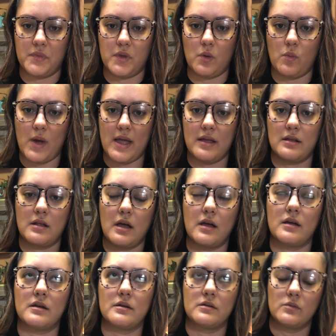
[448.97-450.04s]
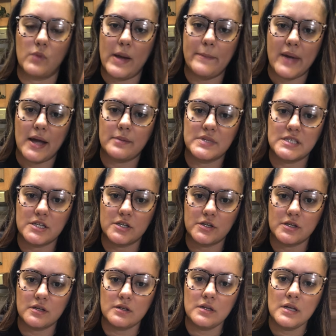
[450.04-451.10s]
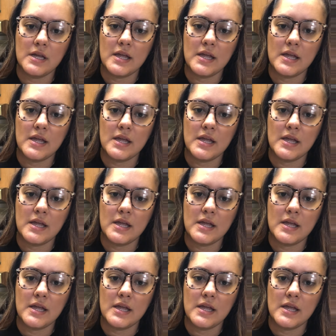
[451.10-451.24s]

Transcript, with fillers: the wet, uh, wet bag material